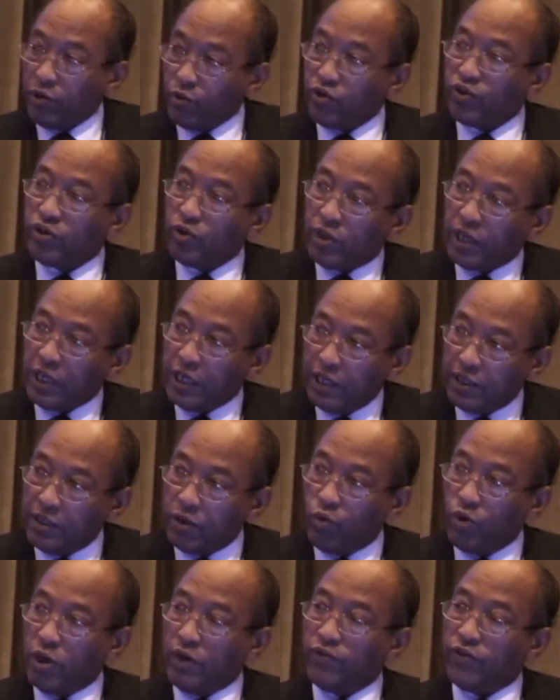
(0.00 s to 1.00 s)
which create the
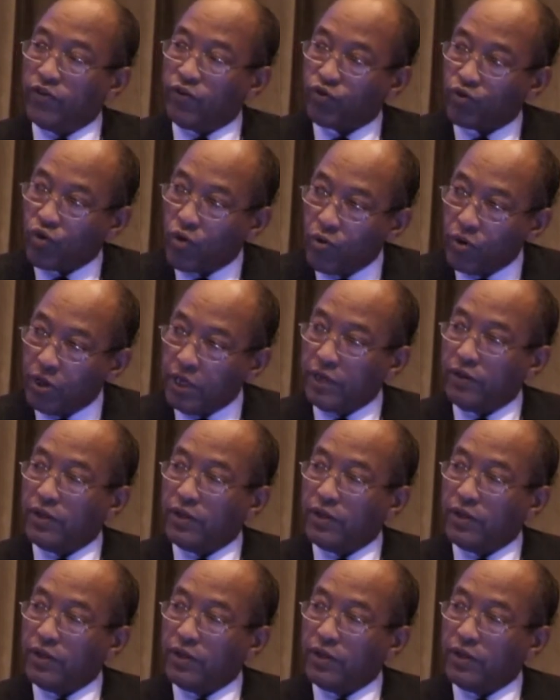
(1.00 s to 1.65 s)
wave is stronger,